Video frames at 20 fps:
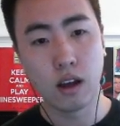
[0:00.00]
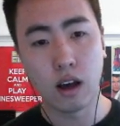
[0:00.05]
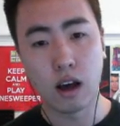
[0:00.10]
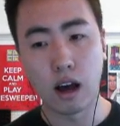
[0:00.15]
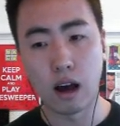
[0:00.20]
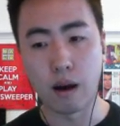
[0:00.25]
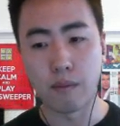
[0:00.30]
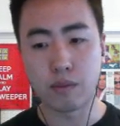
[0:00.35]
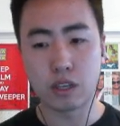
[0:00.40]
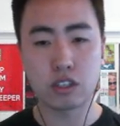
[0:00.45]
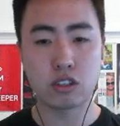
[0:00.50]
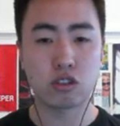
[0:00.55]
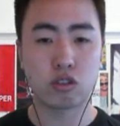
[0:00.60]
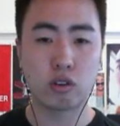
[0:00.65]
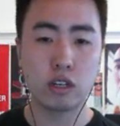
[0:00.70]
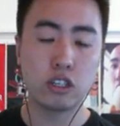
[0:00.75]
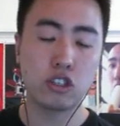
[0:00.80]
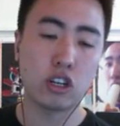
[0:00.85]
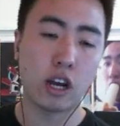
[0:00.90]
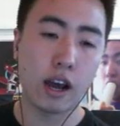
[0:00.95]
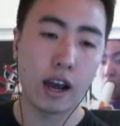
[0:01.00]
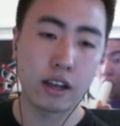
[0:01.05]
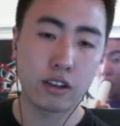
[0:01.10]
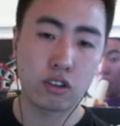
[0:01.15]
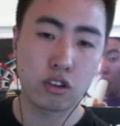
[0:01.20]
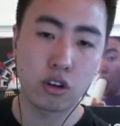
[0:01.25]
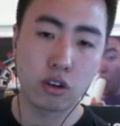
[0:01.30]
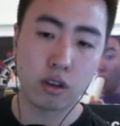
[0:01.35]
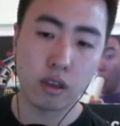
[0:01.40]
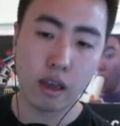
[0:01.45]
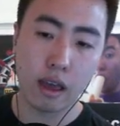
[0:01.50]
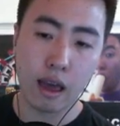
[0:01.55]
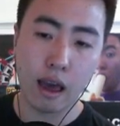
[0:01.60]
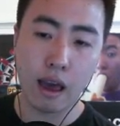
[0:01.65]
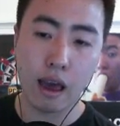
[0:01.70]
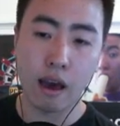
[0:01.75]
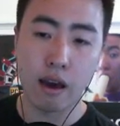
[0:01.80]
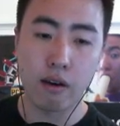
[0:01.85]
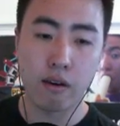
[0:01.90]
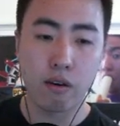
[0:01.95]
This screenshot I took
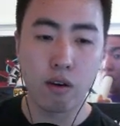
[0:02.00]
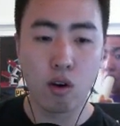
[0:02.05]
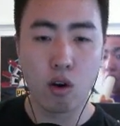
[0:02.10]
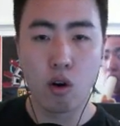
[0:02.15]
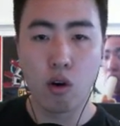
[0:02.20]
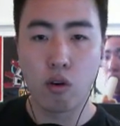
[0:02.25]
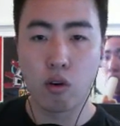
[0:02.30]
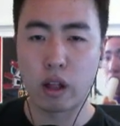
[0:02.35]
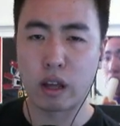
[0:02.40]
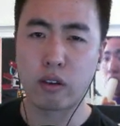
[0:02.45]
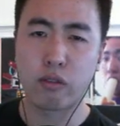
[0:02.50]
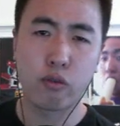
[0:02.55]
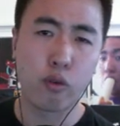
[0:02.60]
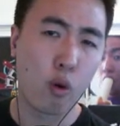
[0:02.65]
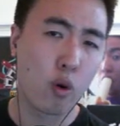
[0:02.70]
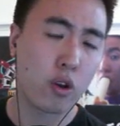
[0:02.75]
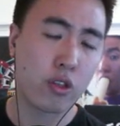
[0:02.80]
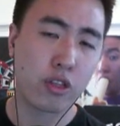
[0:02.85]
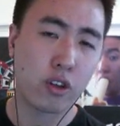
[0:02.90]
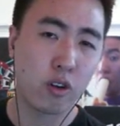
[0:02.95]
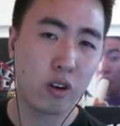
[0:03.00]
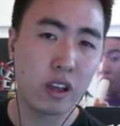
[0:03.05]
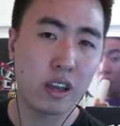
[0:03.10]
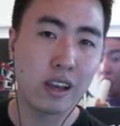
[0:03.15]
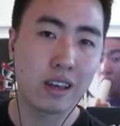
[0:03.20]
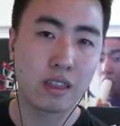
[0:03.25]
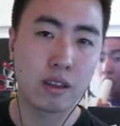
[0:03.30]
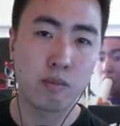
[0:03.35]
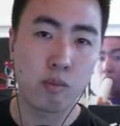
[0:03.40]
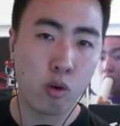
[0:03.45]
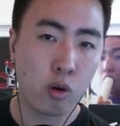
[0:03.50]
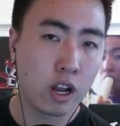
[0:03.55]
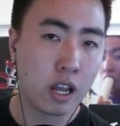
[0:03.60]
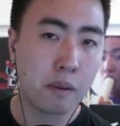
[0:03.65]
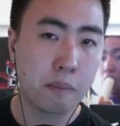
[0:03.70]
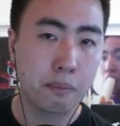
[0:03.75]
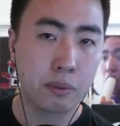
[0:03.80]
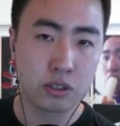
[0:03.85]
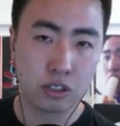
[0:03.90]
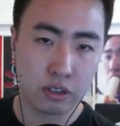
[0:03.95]
at like 4:30 in the morning
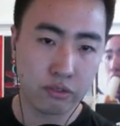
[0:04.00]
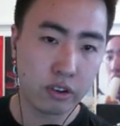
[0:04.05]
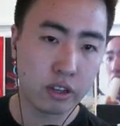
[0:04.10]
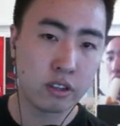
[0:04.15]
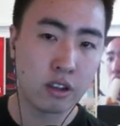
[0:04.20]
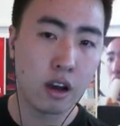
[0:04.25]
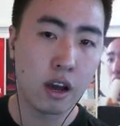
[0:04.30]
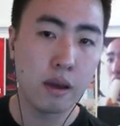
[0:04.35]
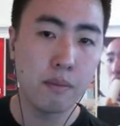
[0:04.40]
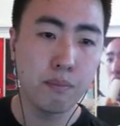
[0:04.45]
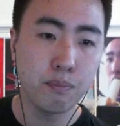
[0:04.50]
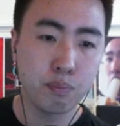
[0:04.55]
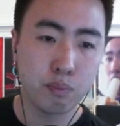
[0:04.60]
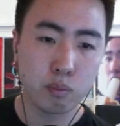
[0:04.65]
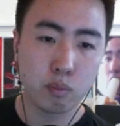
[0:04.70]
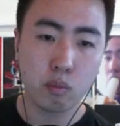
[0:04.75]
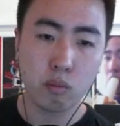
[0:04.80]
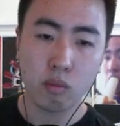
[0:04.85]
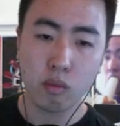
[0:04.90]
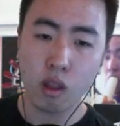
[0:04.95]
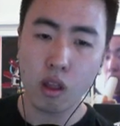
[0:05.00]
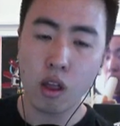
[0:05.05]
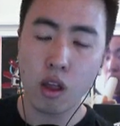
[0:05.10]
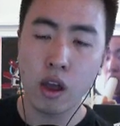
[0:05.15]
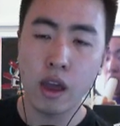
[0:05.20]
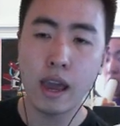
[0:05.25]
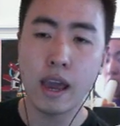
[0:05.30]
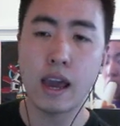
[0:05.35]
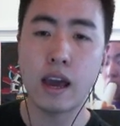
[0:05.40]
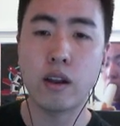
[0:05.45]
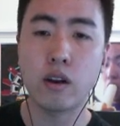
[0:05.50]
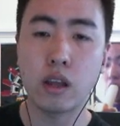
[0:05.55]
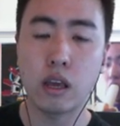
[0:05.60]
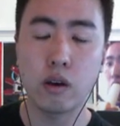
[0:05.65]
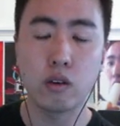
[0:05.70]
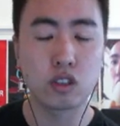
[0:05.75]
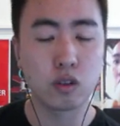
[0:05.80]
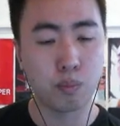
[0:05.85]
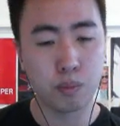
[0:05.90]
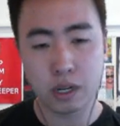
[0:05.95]
Pacific time. And it
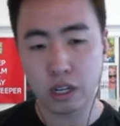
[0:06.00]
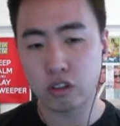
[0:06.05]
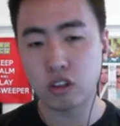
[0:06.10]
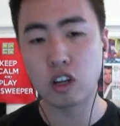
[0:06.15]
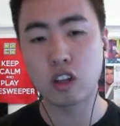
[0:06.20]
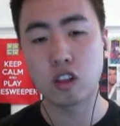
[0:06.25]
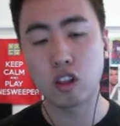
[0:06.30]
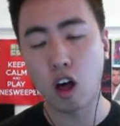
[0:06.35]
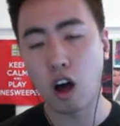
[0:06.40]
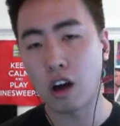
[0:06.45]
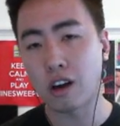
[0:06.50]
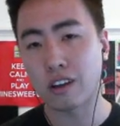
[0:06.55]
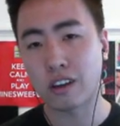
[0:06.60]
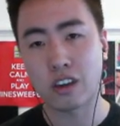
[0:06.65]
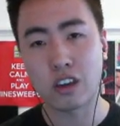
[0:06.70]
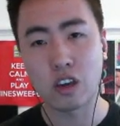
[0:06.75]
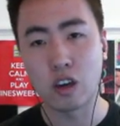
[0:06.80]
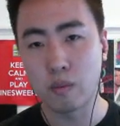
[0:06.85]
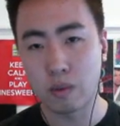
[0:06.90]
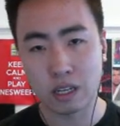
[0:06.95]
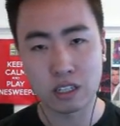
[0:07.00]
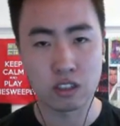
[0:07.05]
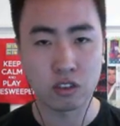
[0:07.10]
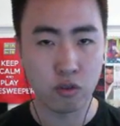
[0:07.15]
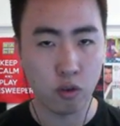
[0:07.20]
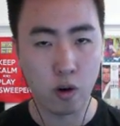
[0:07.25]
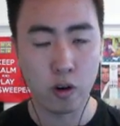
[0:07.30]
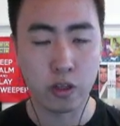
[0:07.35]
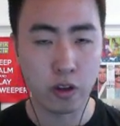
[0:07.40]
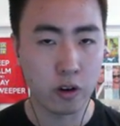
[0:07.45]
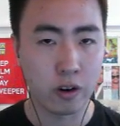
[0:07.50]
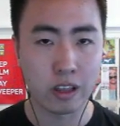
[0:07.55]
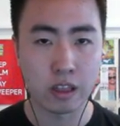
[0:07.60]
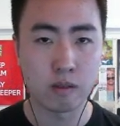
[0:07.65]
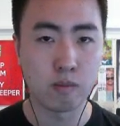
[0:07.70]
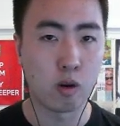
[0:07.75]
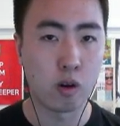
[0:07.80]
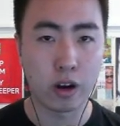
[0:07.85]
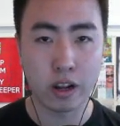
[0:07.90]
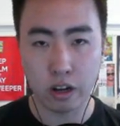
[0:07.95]
was a particularly long queue because it's 4:30 in the
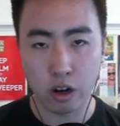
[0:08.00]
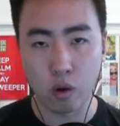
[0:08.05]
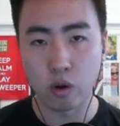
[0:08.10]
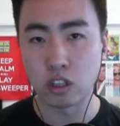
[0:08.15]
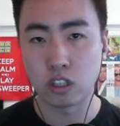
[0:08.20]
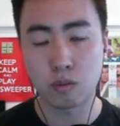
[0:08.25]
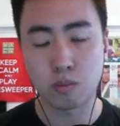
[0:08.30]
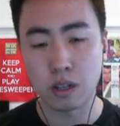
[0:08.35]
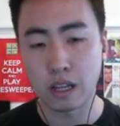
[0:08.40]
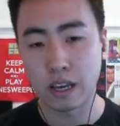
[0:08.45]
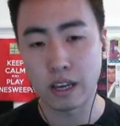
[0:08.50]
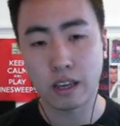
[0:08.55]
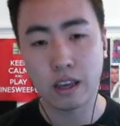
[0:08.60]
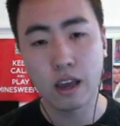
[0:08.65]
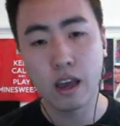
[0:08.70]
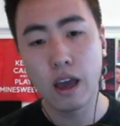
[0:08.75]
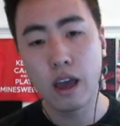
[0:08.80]
morning, no one's playing.